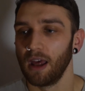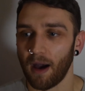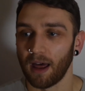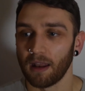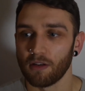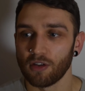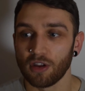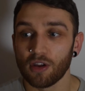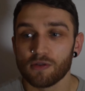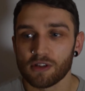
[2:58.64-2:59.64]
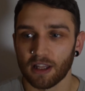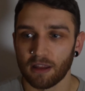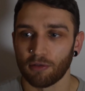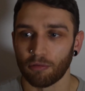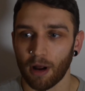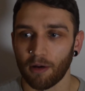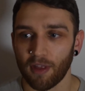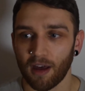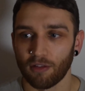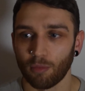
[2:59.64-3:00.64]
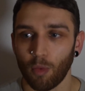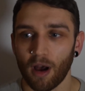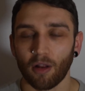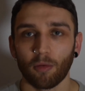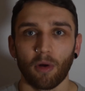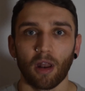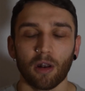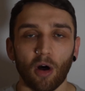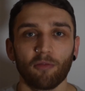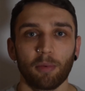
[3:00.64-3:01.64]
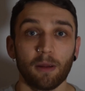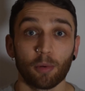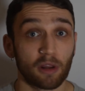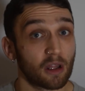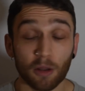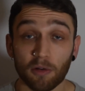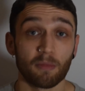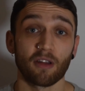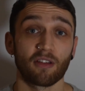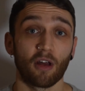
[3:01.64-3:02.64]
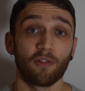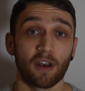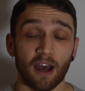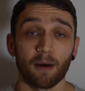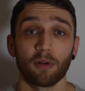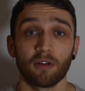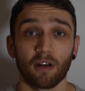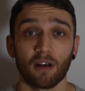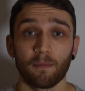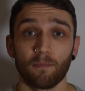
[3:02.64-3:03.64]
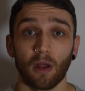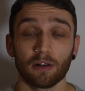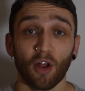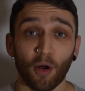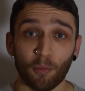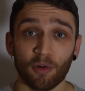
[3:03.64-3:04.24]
And usually throughout that as well, a lot of people, including myself, and it happened a lot,